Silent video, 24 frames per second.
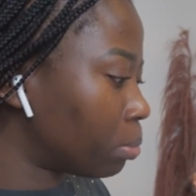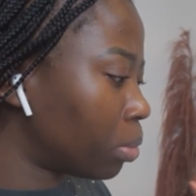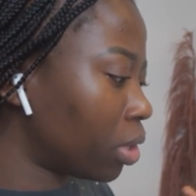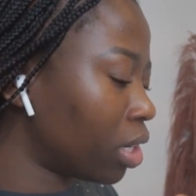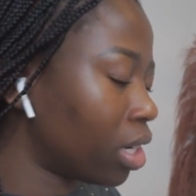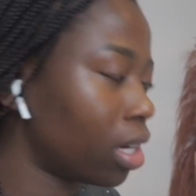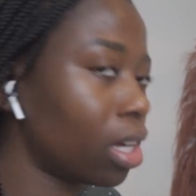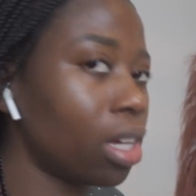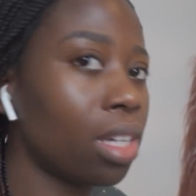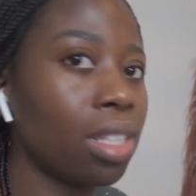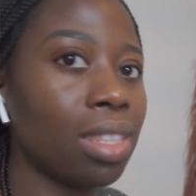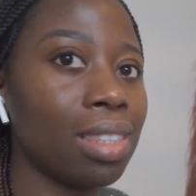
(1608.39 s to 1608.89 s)

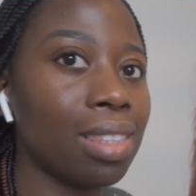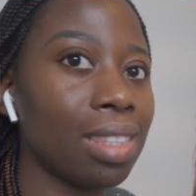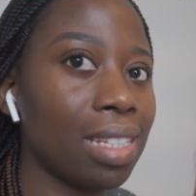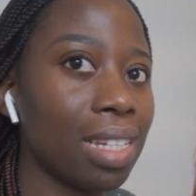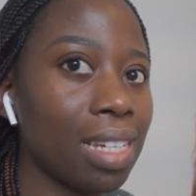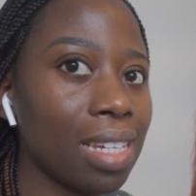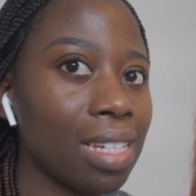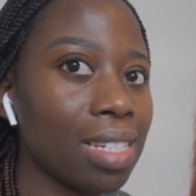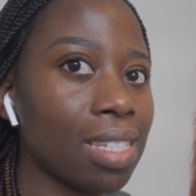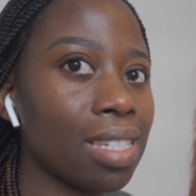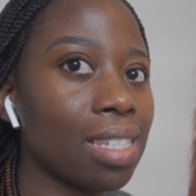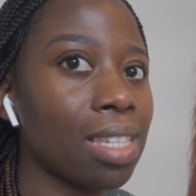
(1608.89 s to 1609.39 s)
But
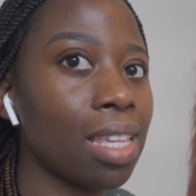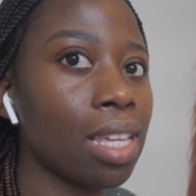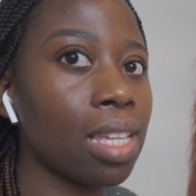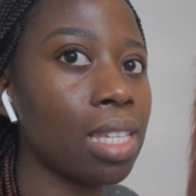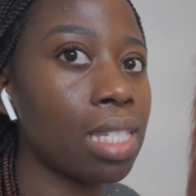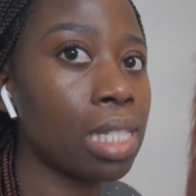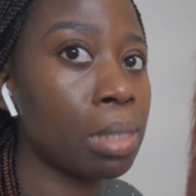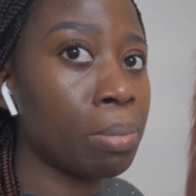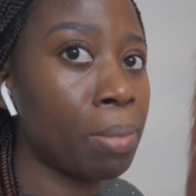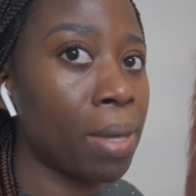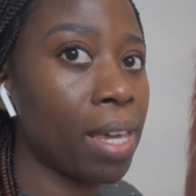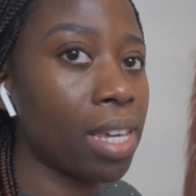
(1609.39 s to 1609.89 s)
this
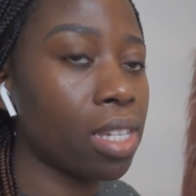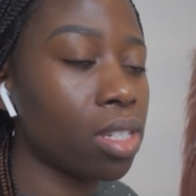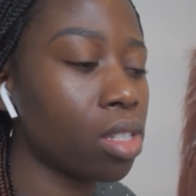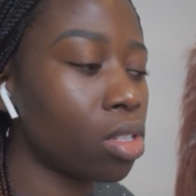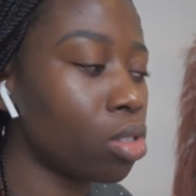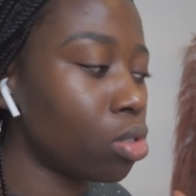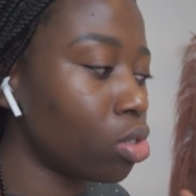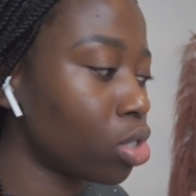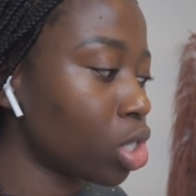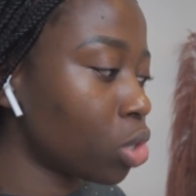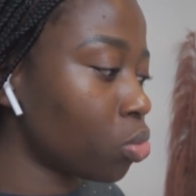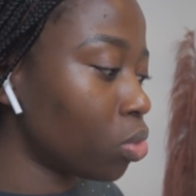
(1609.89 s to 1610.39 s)

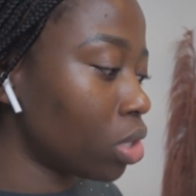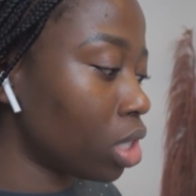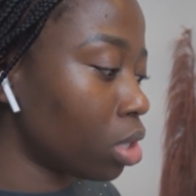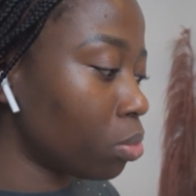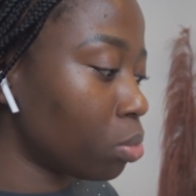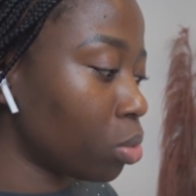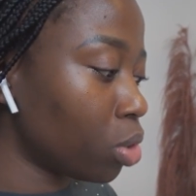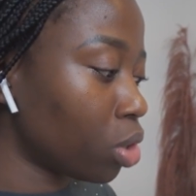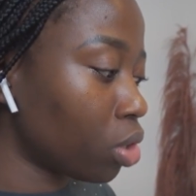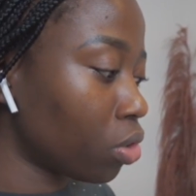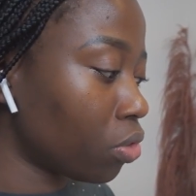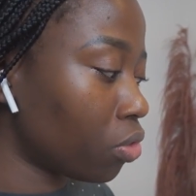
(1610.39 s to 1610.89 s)
space looks really
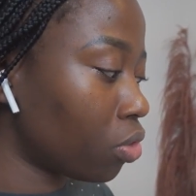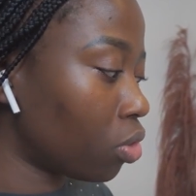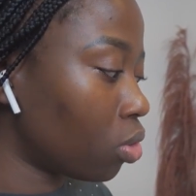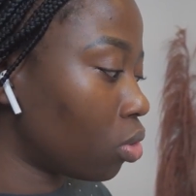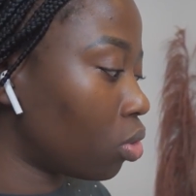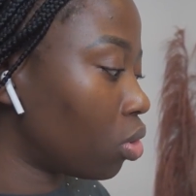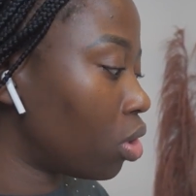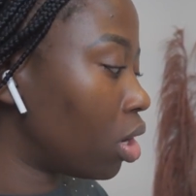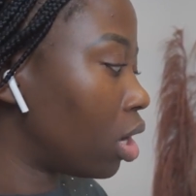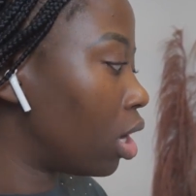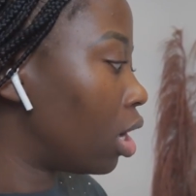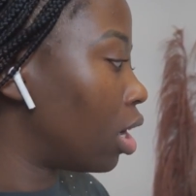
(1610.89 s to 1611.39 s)

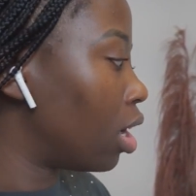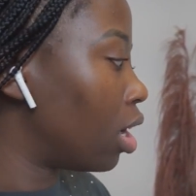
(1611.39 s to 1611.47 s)
beautiful.